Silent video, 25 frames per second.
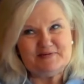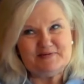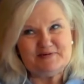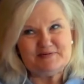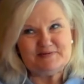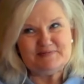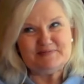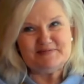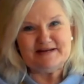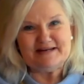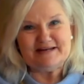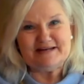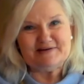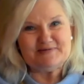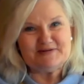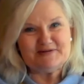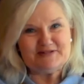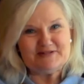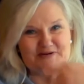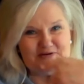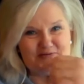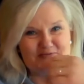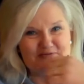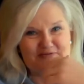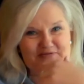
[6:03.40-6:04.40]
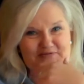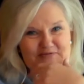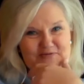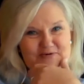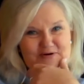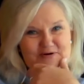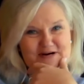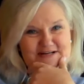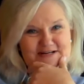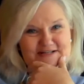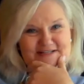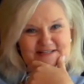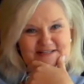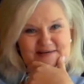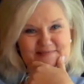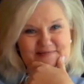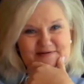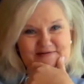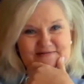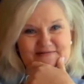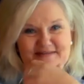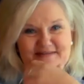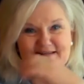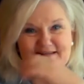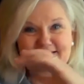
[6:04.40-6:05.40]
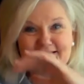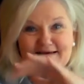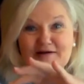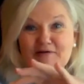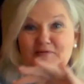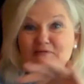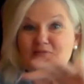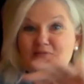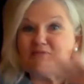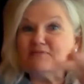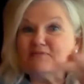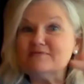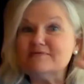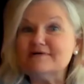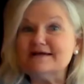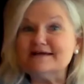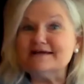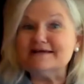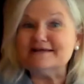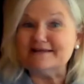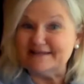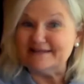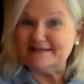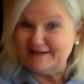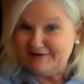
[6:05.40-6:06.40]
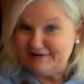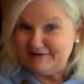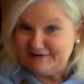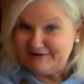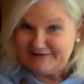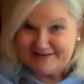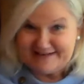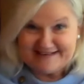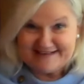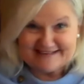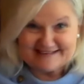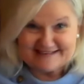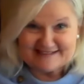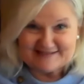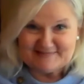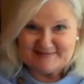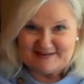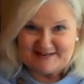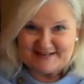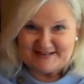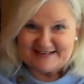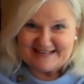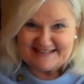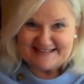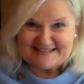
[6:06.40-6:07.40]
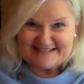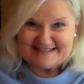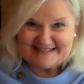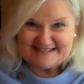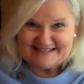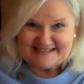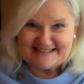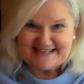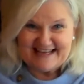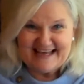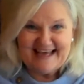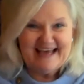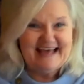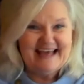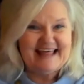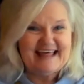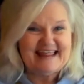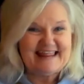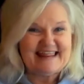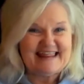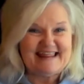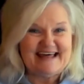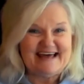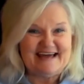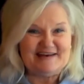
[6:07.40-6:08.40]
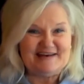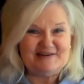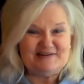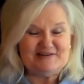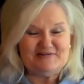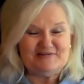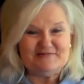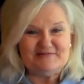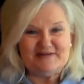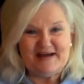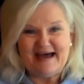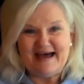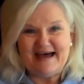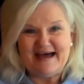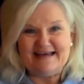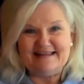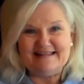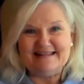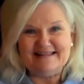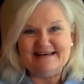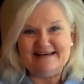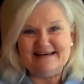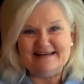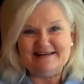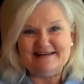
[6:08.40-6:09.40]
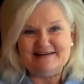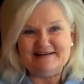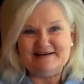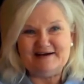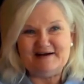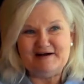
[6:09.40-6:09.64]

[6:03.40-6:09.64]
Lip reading: we were meeting with you before some of the really early experiences that you've had that